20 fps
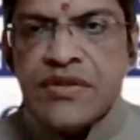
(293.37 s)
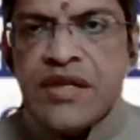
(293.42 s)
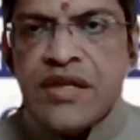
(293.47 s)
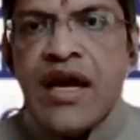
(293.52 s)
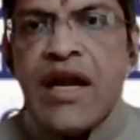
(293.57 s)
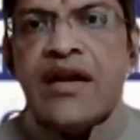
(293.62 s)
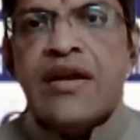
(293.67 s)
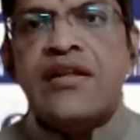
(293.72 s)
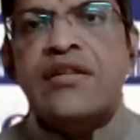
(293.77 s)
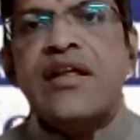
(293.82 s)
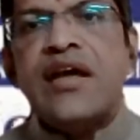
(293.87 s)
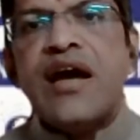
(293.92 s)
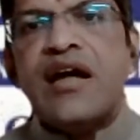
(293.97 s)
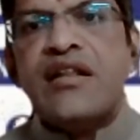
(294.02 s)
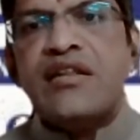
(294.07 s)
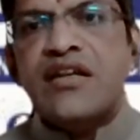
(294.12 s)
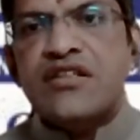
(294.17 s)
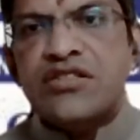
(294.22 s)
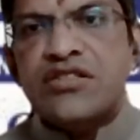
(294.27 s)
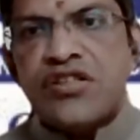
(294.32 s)
and in the
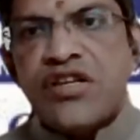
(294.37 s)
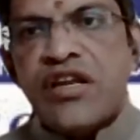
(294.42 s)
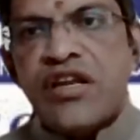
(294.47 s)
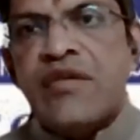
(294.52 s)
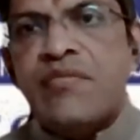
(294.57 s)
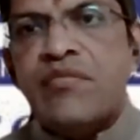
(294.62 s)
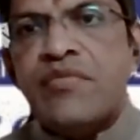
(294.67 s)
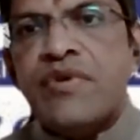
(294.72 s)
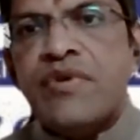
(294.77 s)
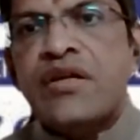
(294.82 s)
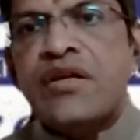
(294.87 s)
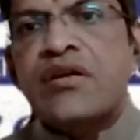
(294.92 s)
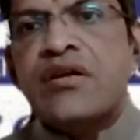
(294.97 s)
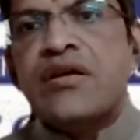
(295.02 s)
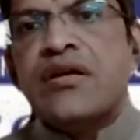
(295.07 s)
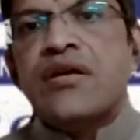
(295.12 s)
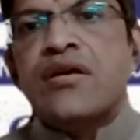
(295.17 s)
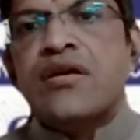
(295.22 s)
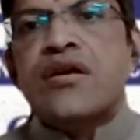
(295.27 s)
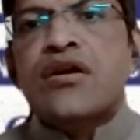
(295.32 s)
other stream,
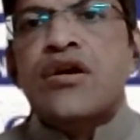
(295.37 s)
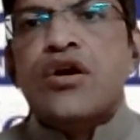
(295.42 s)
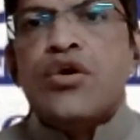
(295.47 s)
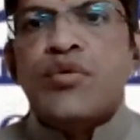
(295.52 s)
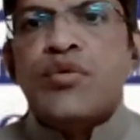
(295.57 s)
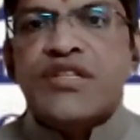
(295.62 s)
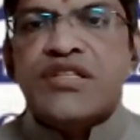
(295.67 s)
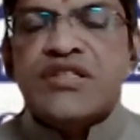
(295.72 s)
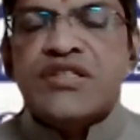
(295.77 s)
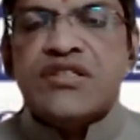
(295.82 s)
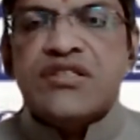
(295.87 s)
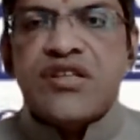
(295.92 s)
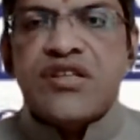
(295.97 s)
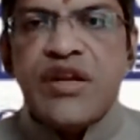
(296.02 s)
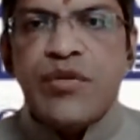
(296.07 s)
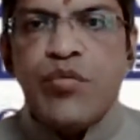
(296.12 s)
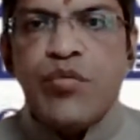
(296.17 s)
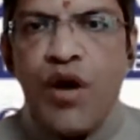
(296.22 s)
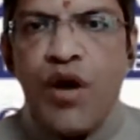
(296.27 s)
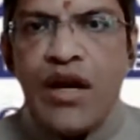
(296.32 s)
which is
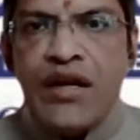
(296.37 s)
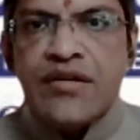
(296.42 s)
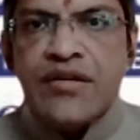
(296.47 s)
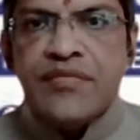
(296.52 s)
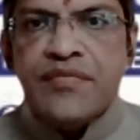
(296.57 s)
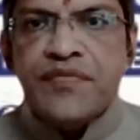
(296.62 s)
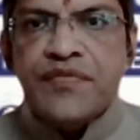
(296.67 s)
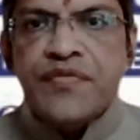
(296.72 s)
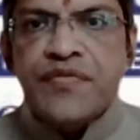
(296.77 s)
Stream 1,